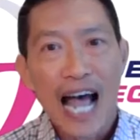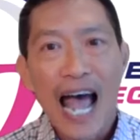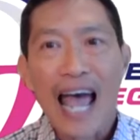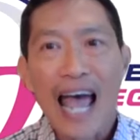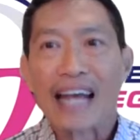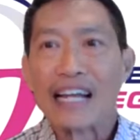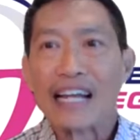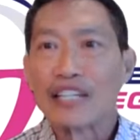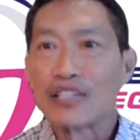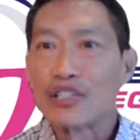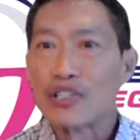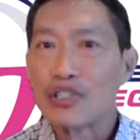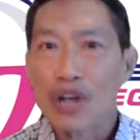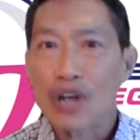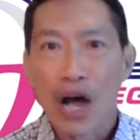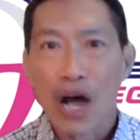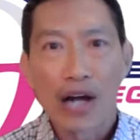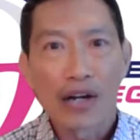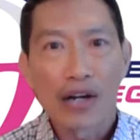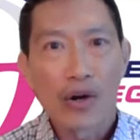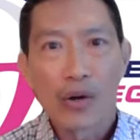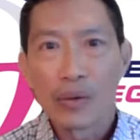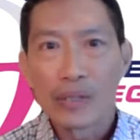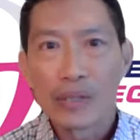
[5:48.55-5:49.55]
And it's
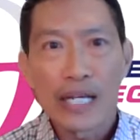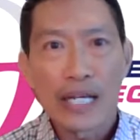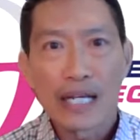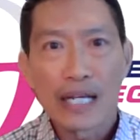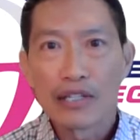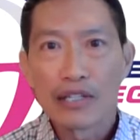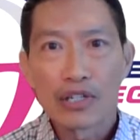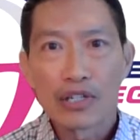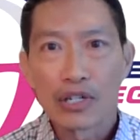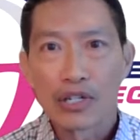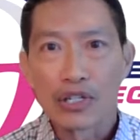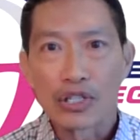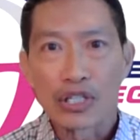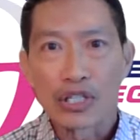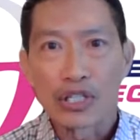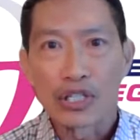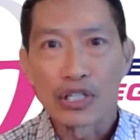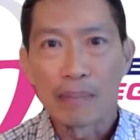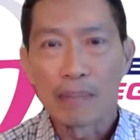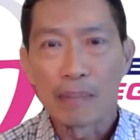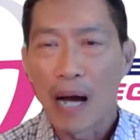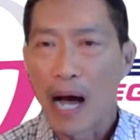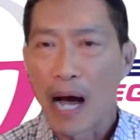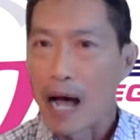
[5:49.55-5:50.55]
not only internship,